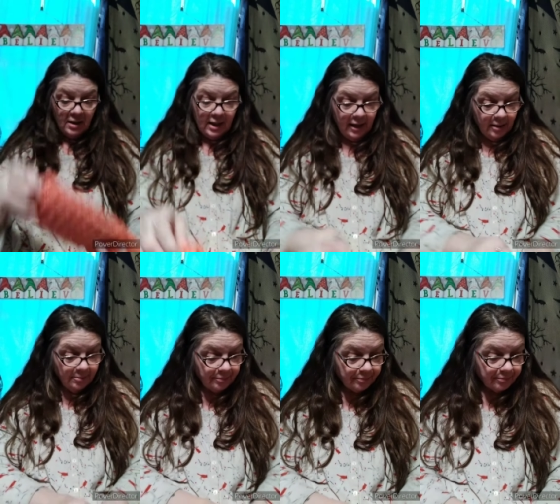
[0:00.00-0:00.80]
Okay.
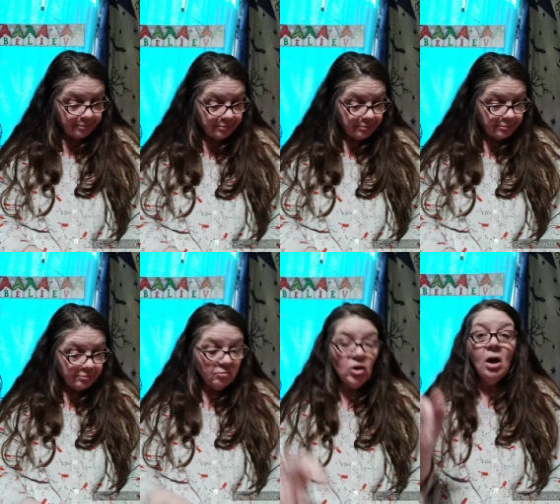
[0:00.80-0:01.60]

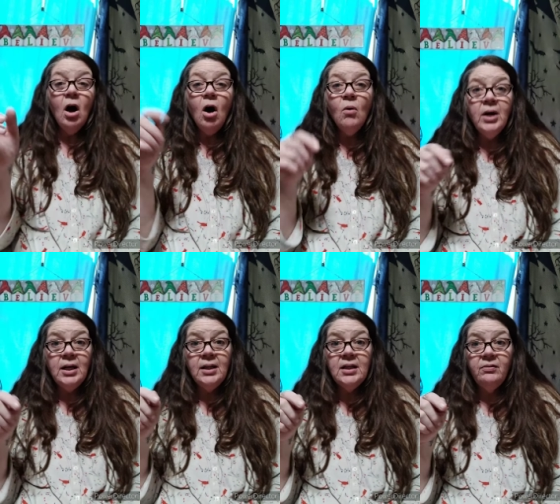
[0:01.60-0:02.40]
Oh,
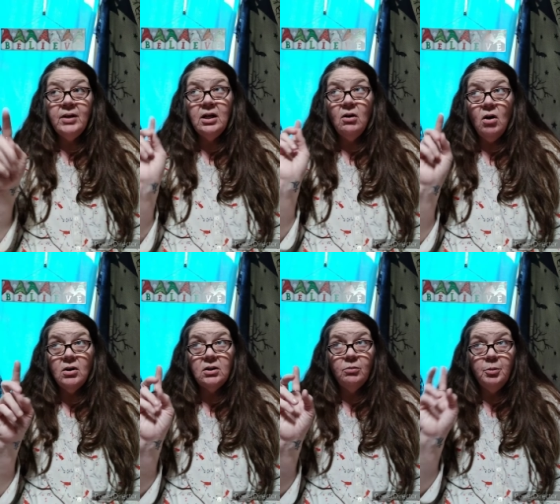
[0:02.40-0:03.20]
and in this video
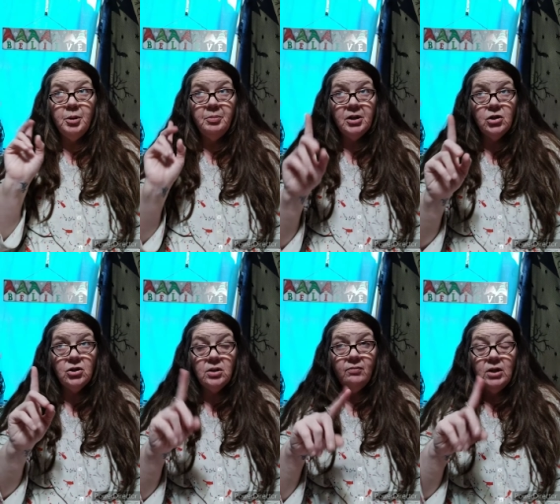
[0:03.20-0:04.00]
also would be
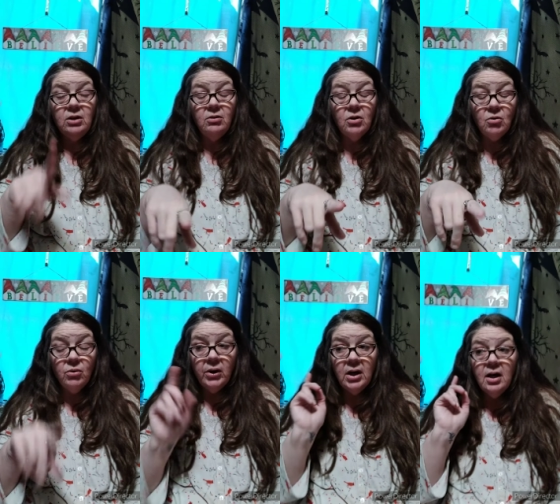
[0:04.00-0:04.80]
pictures of the
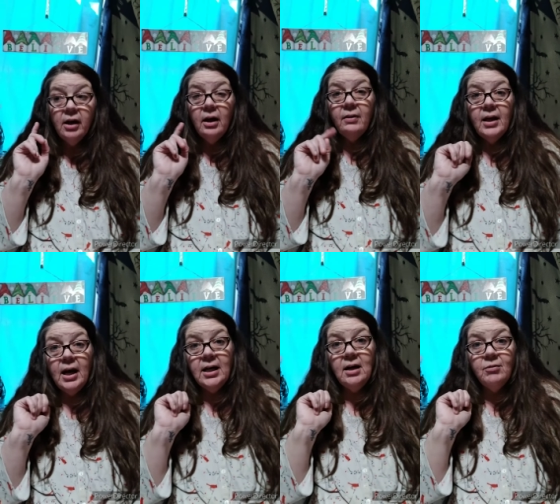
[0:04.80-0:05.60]
unicorn
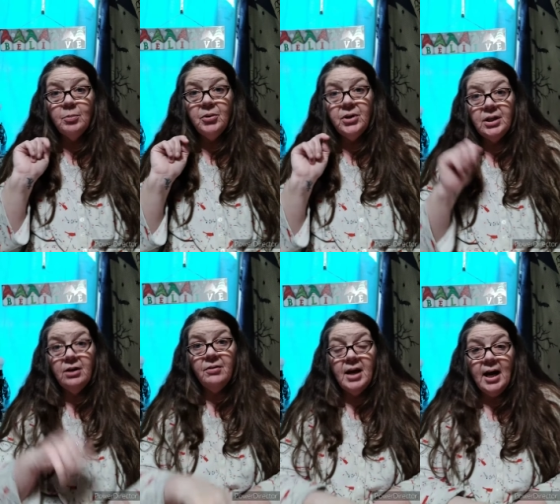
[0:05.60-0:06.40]
that I never put in
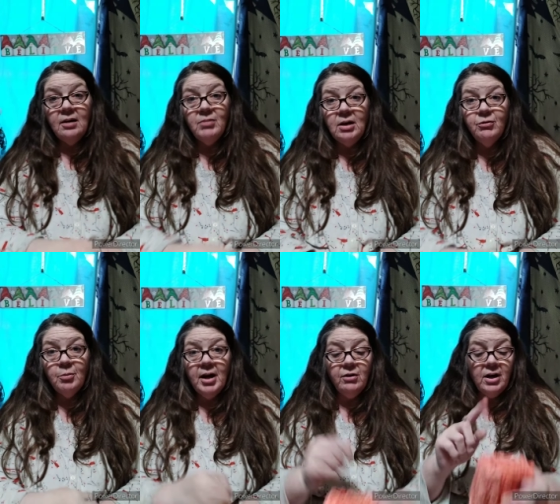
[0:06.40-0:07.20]
there that I had made
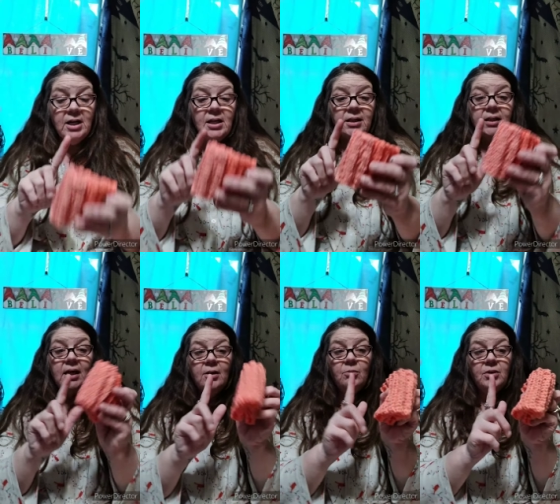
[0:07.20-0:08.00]
for my great niece.
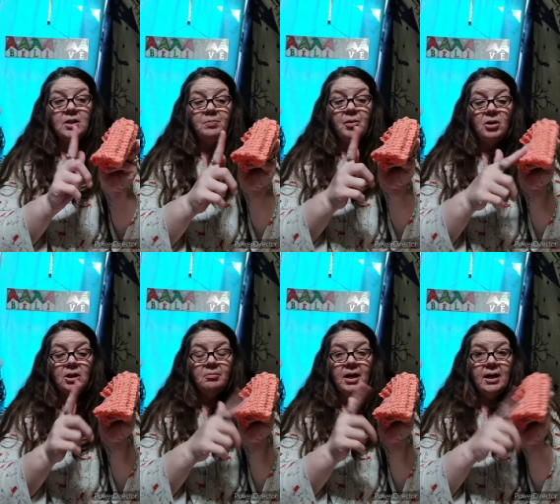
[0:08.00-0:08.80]
It was
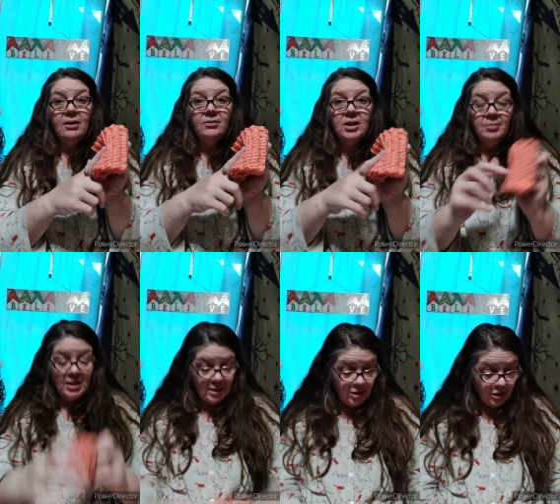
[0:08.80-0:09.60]
partly made out of some
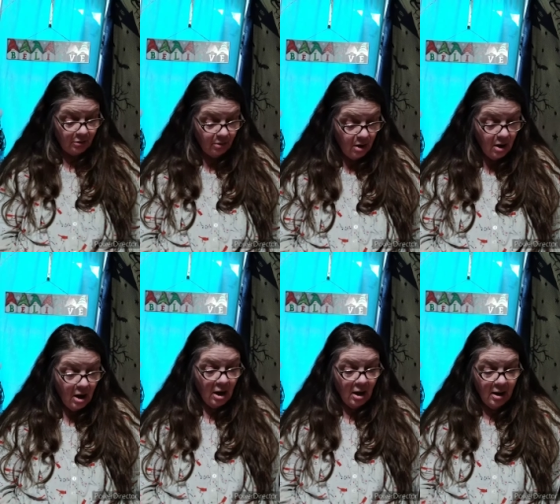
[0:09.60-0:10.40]
of this too.
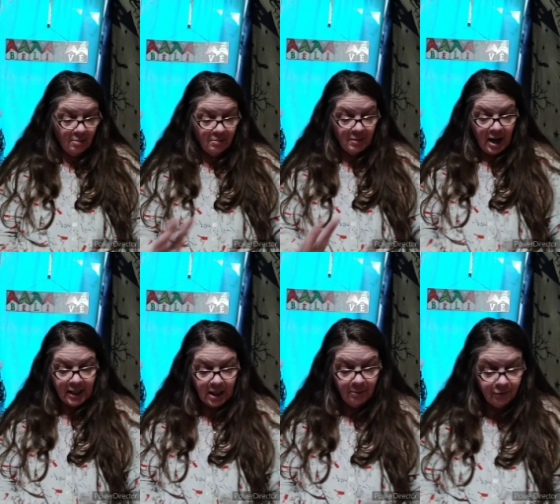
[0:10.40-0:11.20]
I
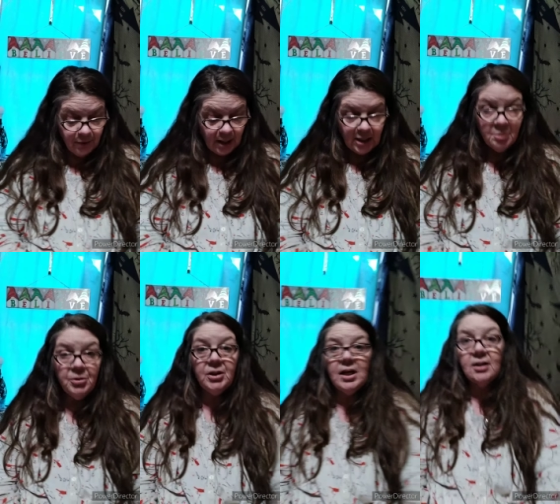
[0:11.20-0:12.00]
kept forgetting to
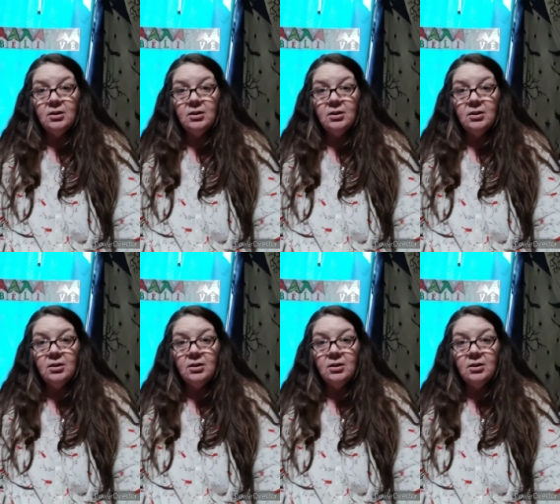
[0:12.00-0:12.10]
put that.